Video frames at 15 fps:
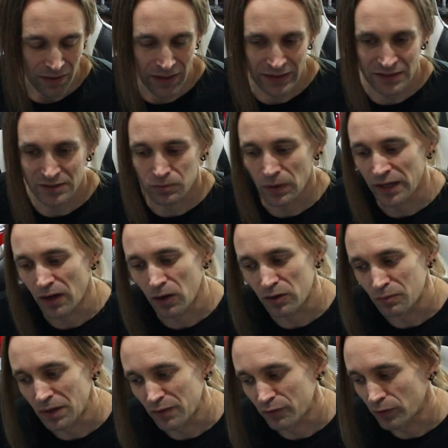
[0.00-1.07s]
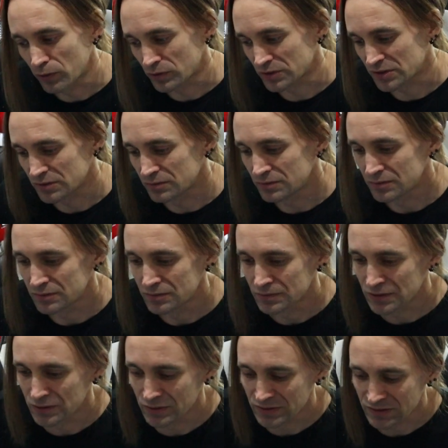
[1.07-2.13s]
that is way out of my focus,
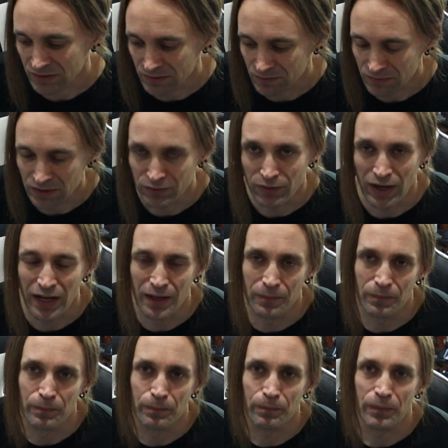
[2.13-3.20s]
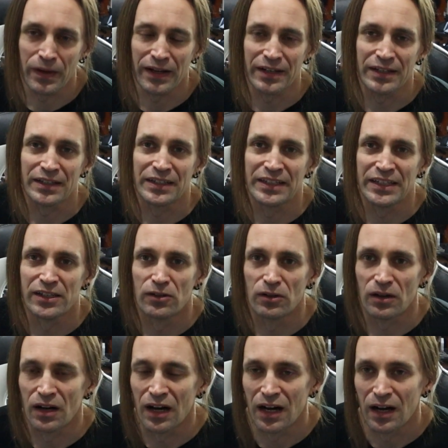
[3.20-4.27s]
because if I'm getting
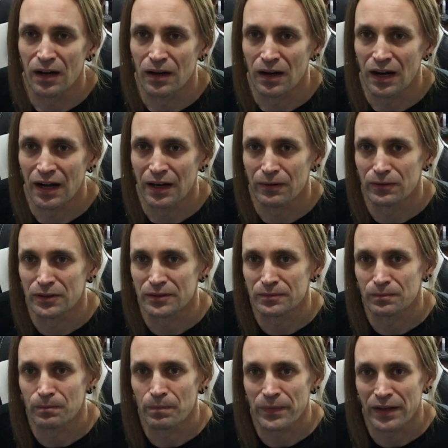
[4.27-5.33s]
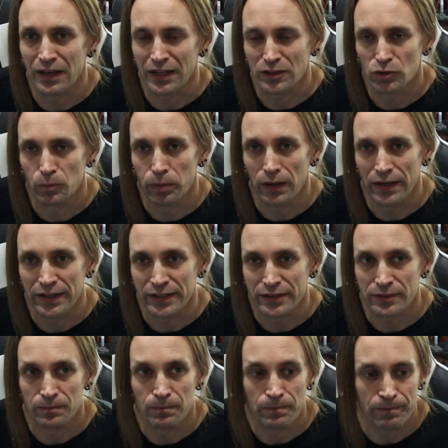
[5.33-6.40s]
gear, I would like to play
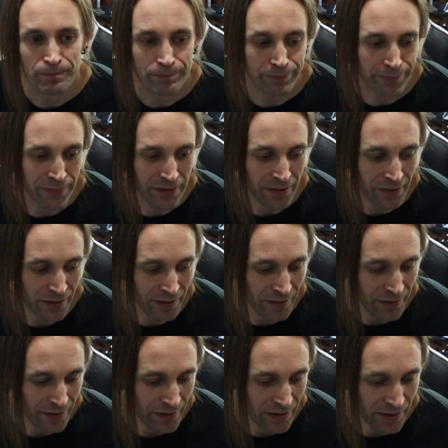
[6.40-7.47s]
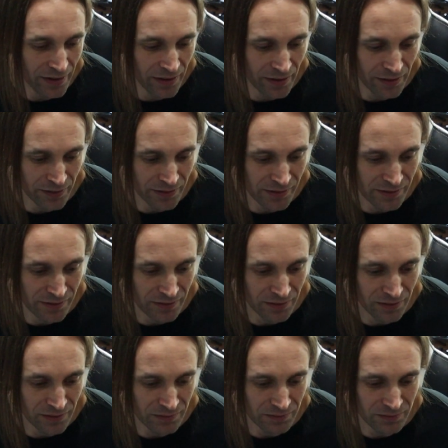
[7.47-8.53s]
it. And
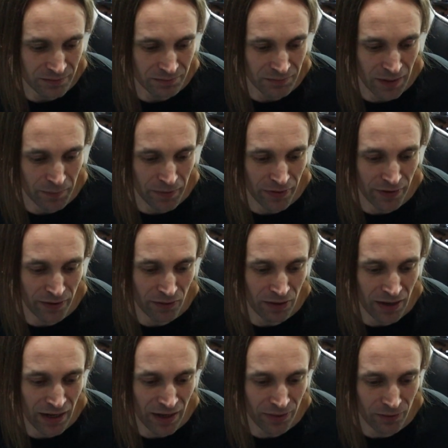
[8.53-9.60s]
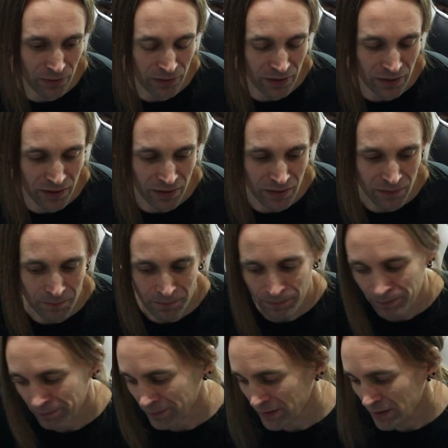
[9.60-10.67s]
maybe there are other
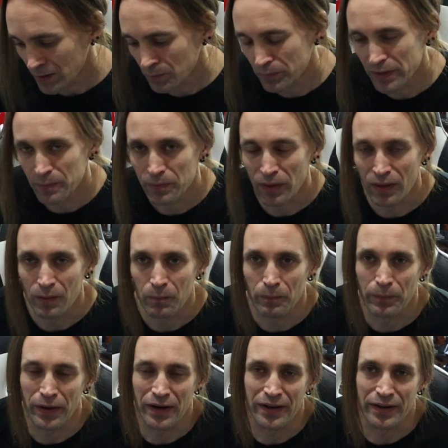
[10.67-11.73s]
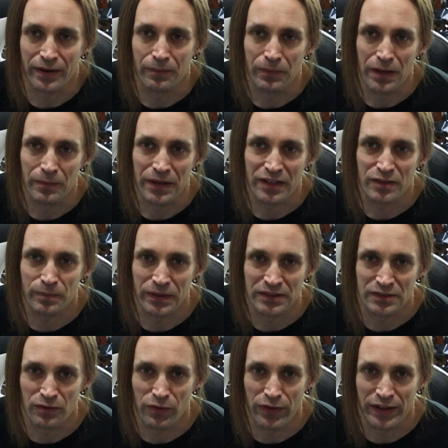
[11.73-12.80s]
people that are buying maybe
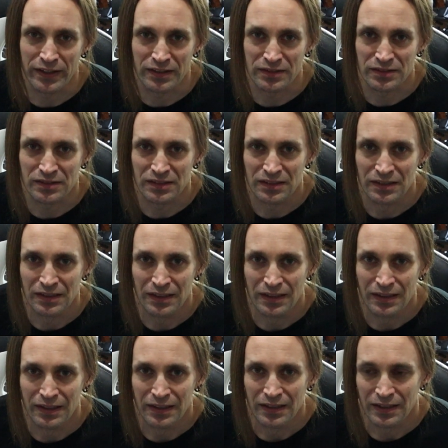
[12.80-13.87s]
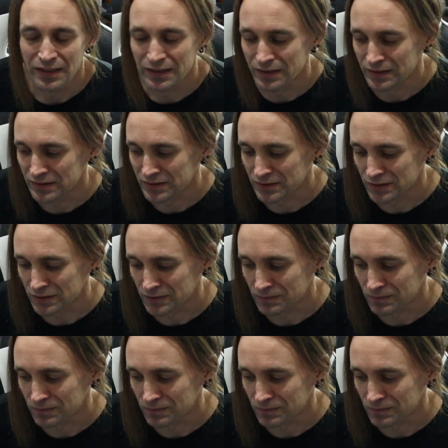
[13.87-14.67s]
expensive things as,